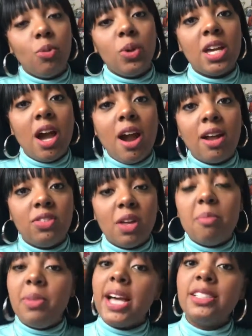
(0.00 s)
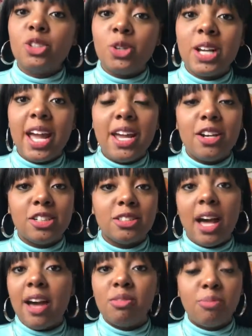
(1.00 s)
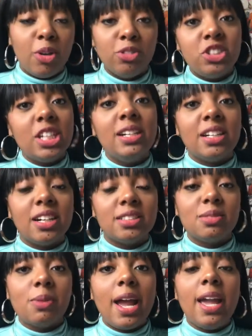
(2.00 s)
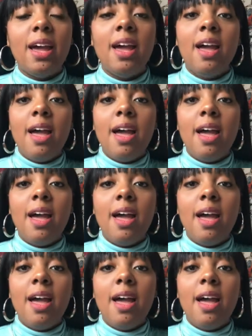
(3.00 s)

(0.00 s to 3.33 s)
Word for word: We are the best creators out of both genders, right?